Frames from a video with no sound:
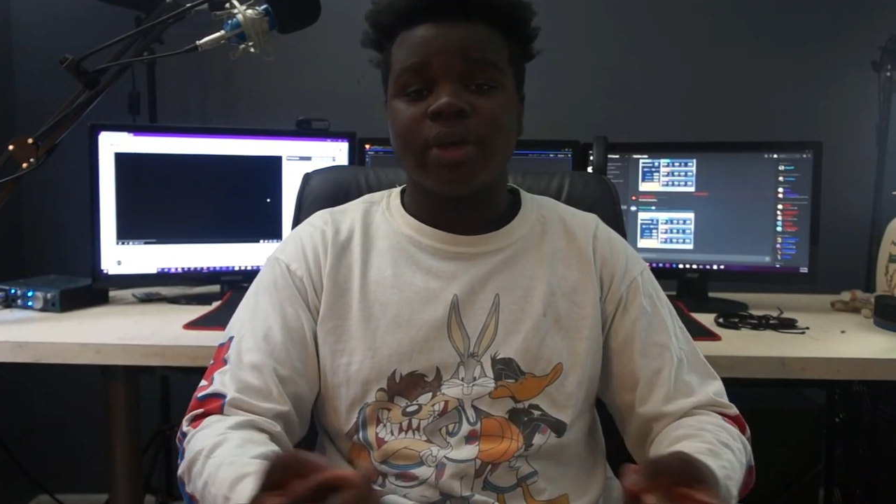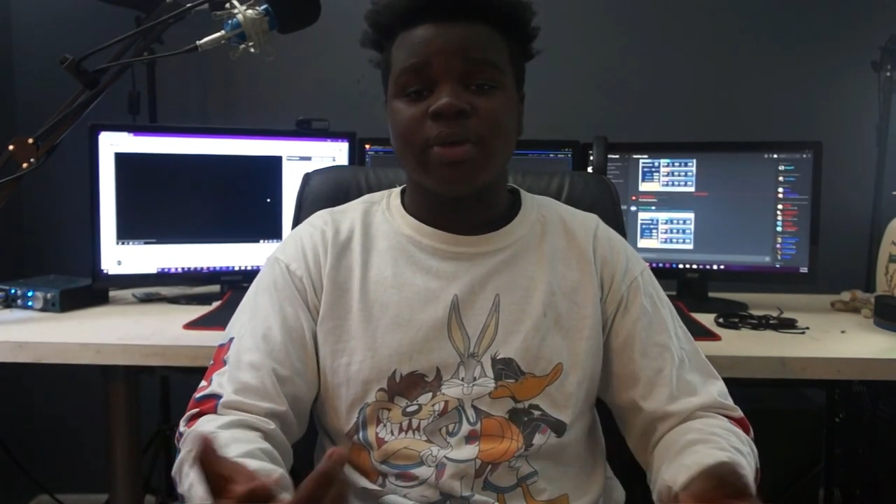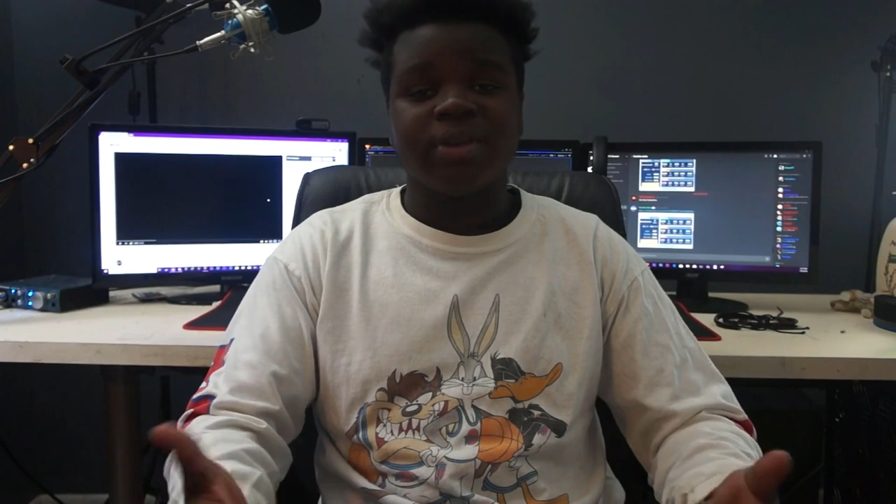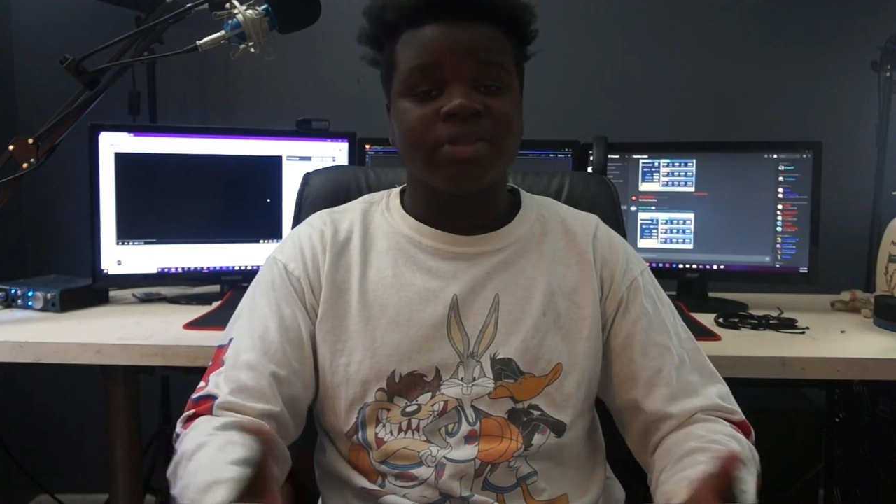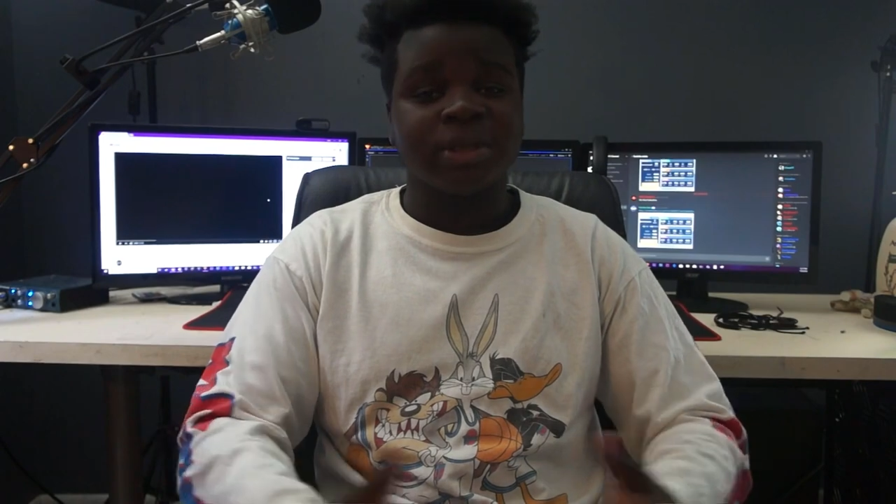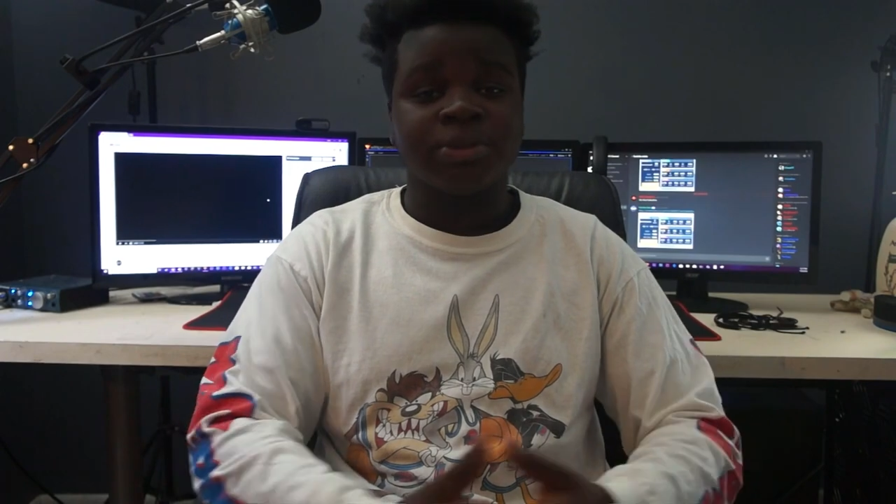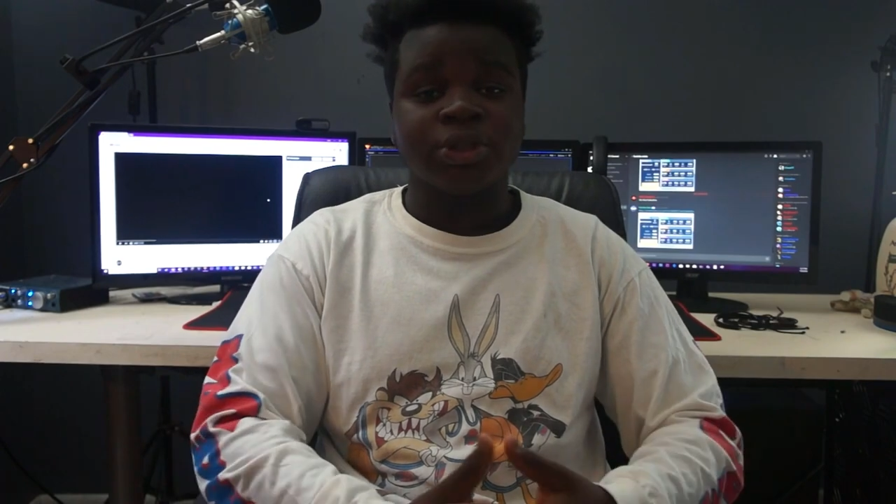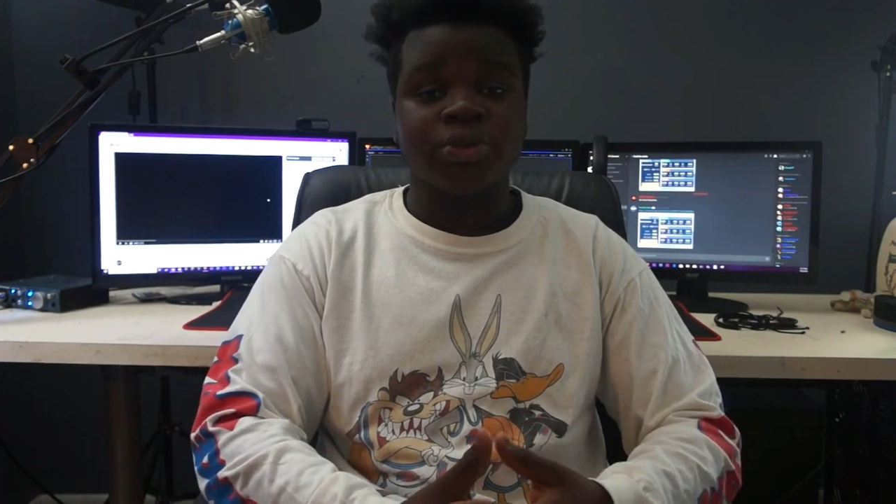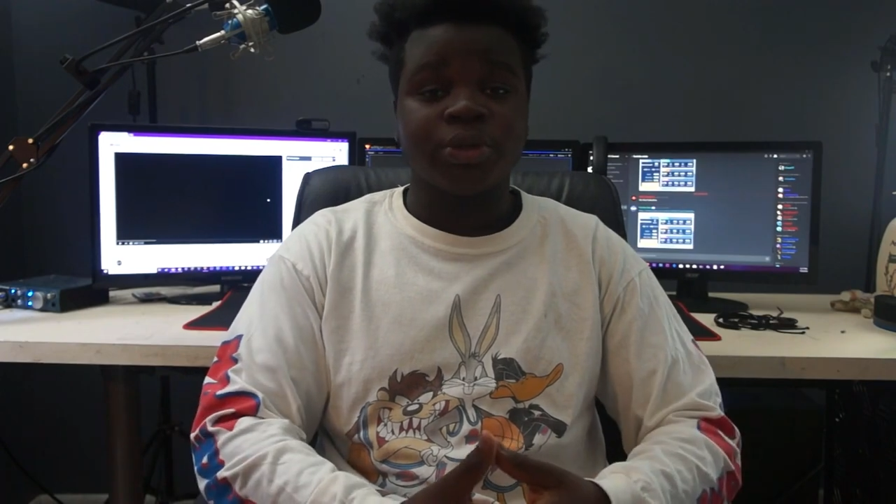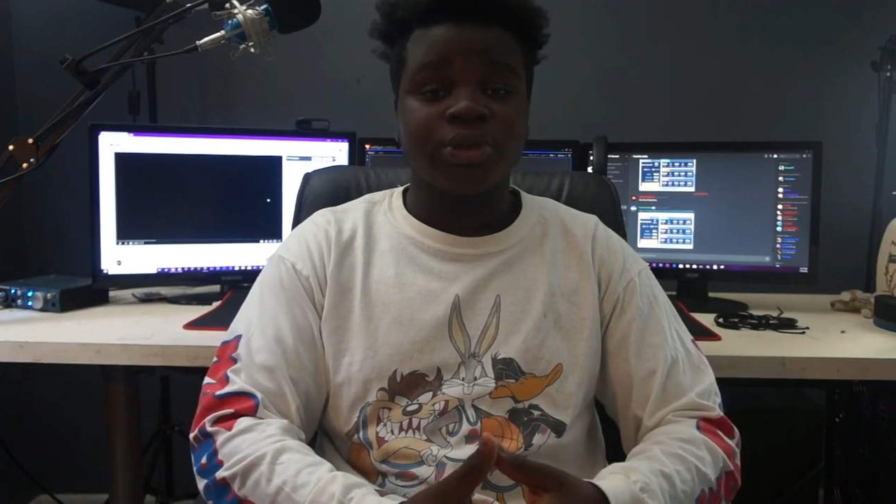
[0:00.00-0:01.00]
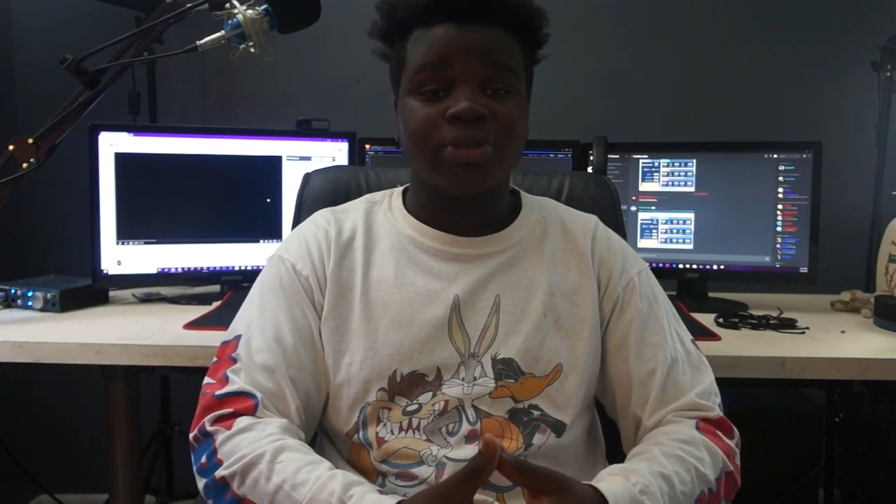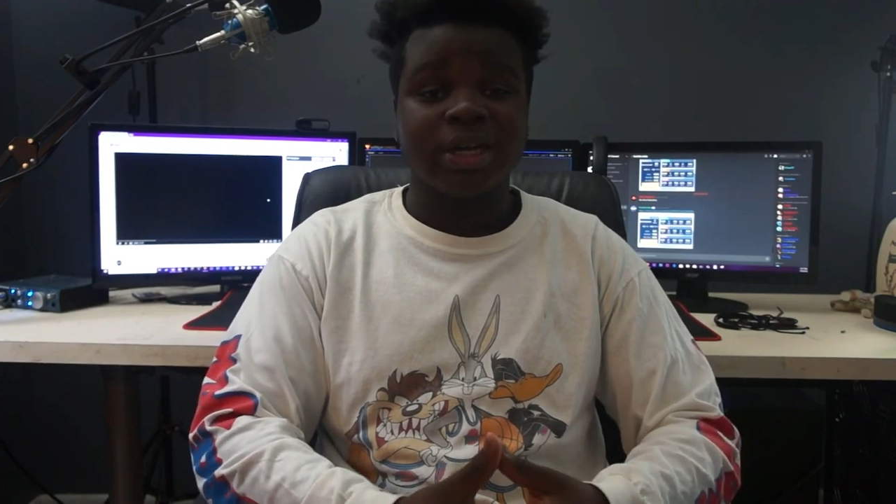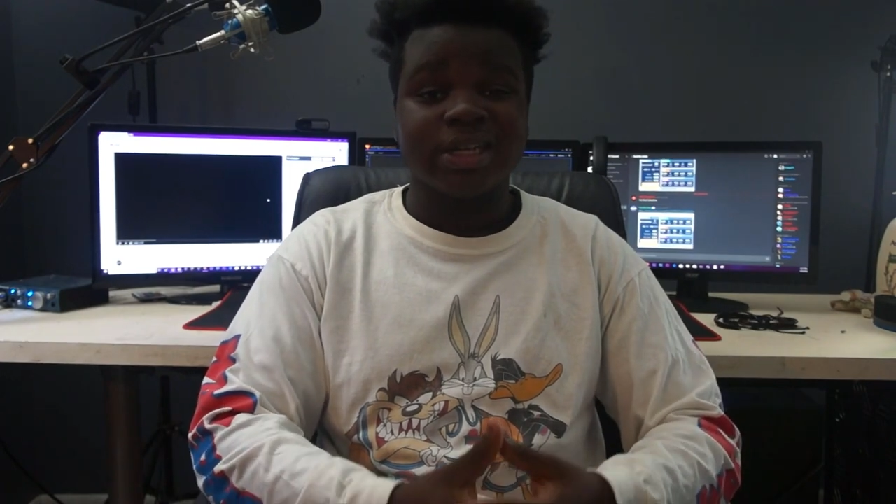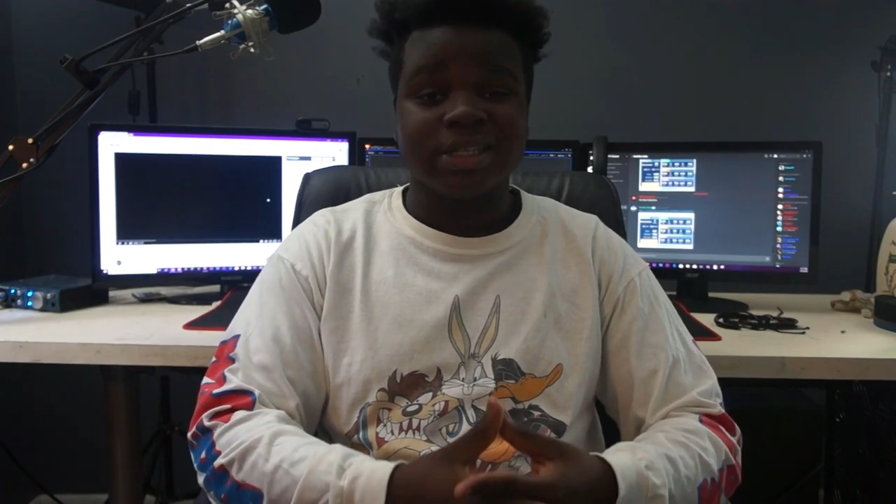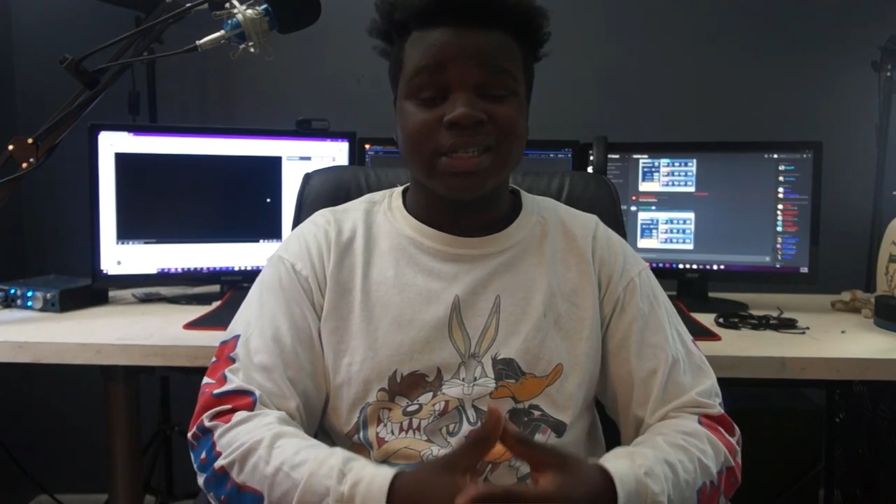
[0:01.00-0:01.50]
whatever type of tutorial you
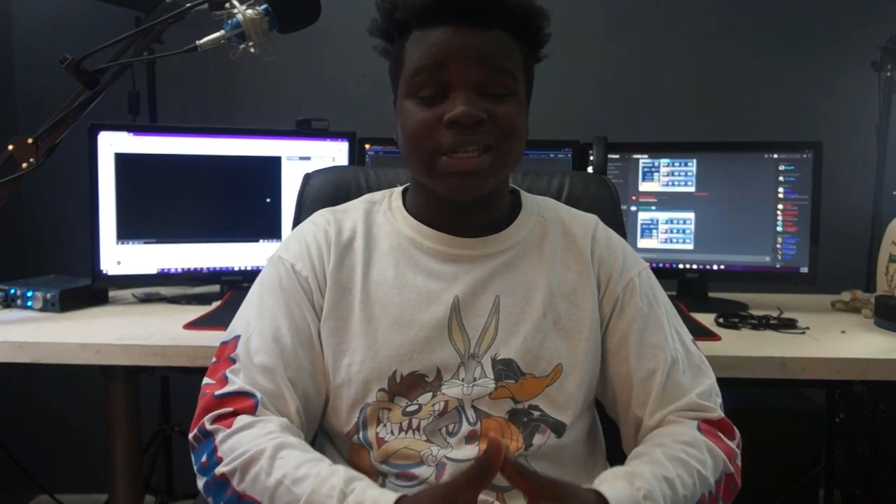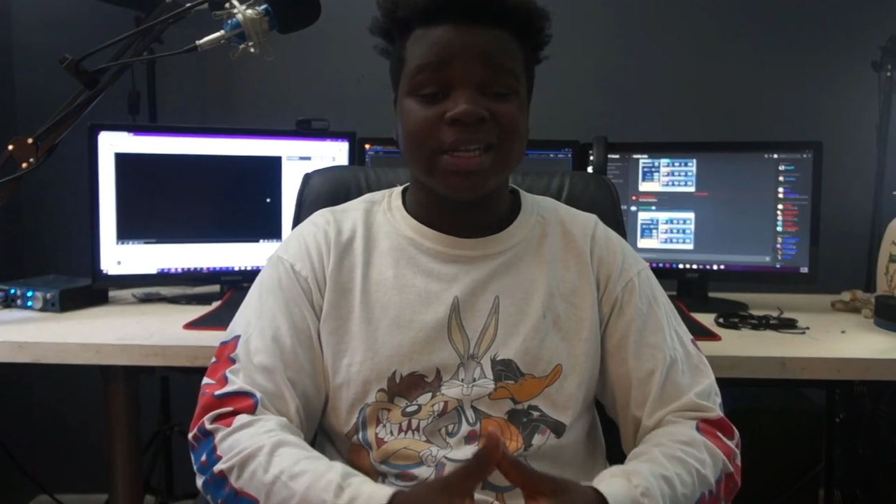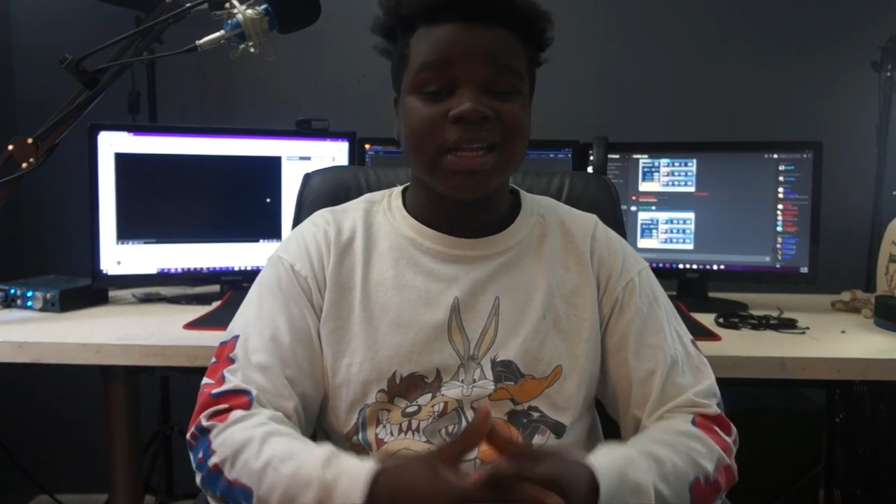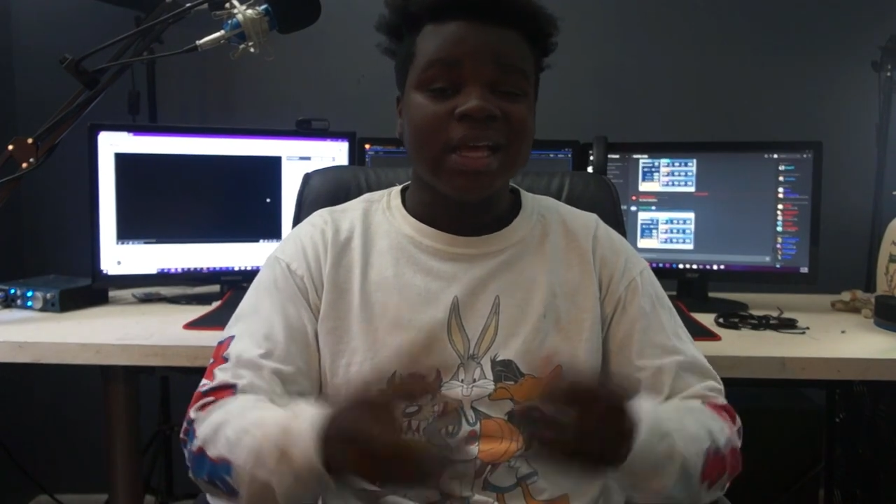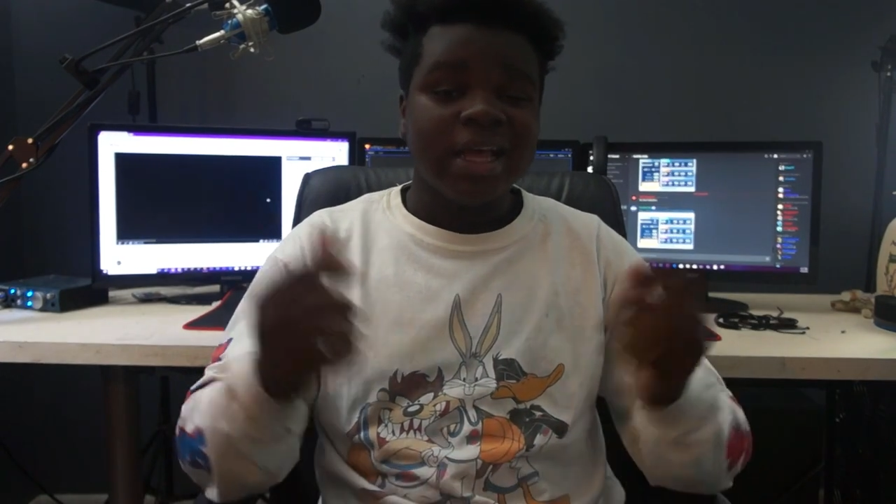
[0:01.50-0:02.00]
guys need,